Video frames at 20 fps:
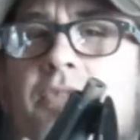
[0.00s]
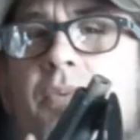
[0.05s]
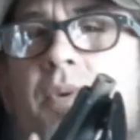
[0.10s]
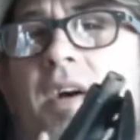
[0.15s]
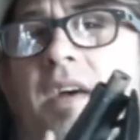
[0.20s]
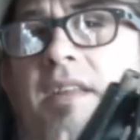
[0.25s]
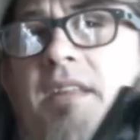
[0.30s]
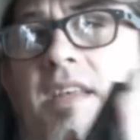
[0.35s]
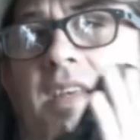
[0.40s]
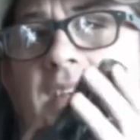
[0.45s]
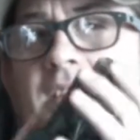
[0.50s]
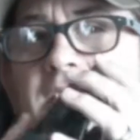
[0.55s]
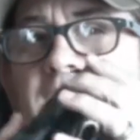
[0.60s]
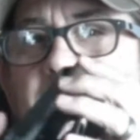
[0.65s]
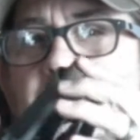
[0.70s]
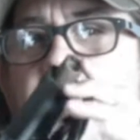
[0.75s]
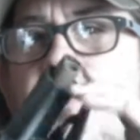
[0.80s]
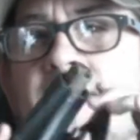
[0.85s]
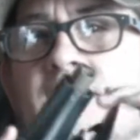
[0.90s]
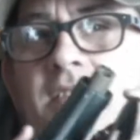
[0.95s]
why
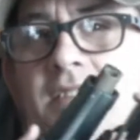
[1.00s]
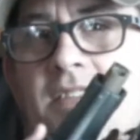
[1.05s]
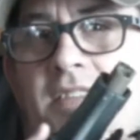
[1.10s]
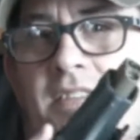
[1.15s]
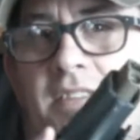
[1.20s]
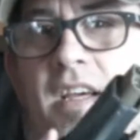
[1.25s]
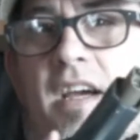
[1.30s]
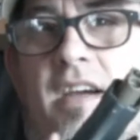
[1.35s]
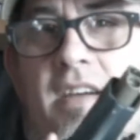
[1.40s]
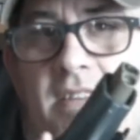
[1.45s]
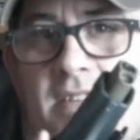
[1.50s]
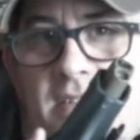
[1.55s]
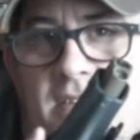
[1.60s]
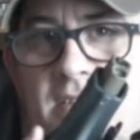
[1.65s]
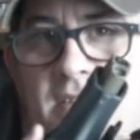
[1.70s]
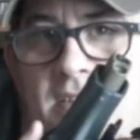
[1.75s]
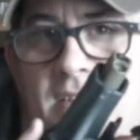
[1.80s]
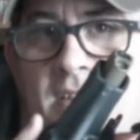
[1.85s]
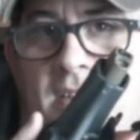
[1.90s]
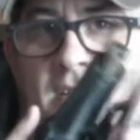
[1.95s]
these suck
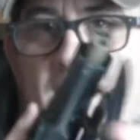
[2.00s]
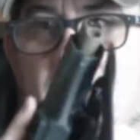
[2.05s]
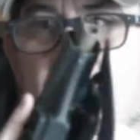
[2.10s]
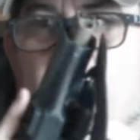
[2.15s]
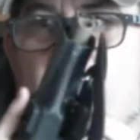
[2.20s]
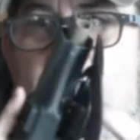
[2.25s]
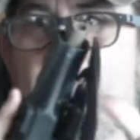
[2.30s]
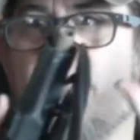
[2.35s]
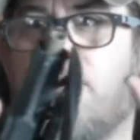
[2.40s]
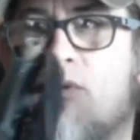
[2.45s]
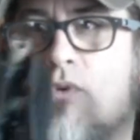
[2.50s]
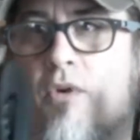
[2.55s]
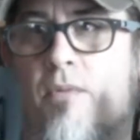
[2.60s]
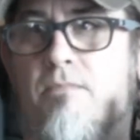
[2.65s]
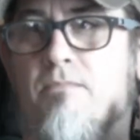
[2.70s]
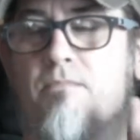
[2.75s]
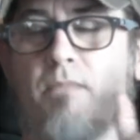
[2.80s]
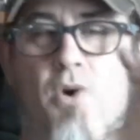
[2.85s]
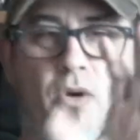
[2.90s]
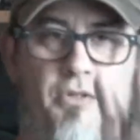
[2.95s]
for
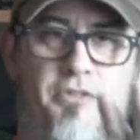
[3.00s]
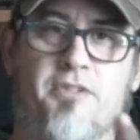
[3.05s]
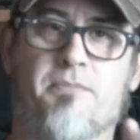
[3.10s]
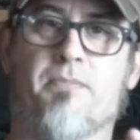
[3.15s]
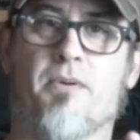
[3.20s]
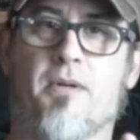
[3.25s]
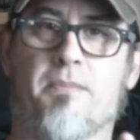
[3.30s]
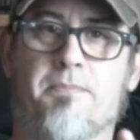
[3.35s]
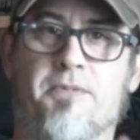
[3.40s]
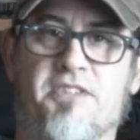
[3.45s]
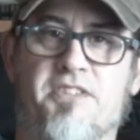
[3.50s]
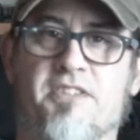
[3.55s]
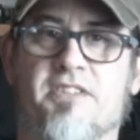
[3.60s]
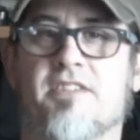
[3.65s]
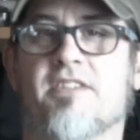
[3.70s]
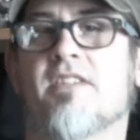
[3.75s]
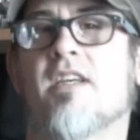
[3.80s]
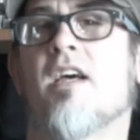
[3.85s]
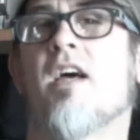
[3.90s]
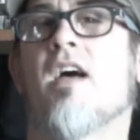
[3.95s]
most purposes.